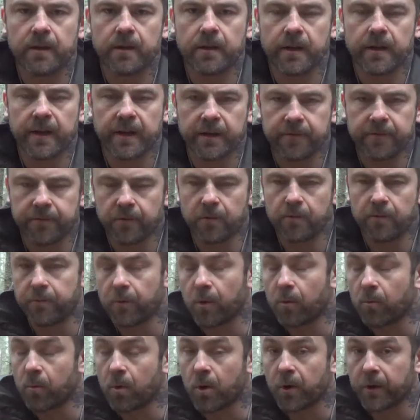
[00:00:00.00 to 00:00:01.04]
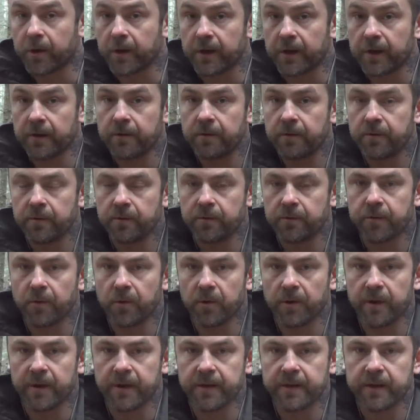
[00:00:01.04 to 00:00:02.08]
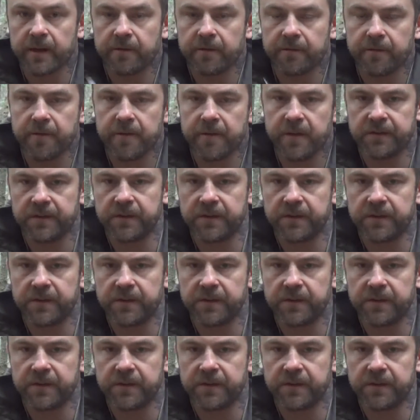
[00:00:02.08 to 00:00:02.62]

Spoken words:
like for a working folding knife, this